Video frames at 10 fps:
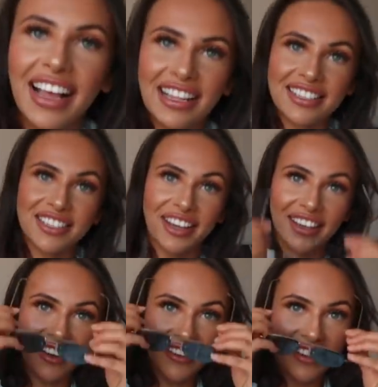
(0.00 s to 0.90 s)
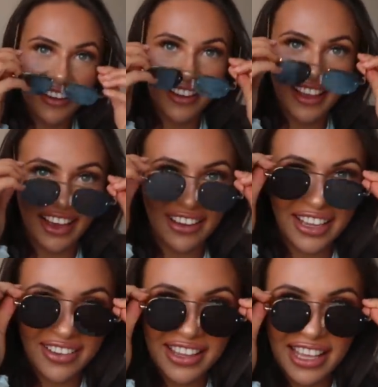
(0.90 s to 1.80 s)
Had to show you. How
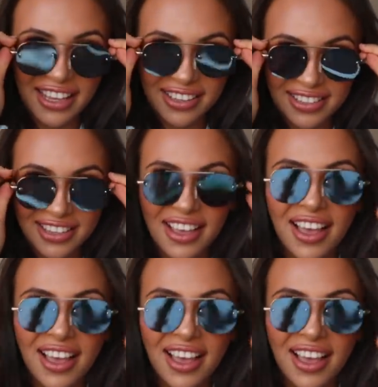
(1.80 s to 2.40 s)
cute are these?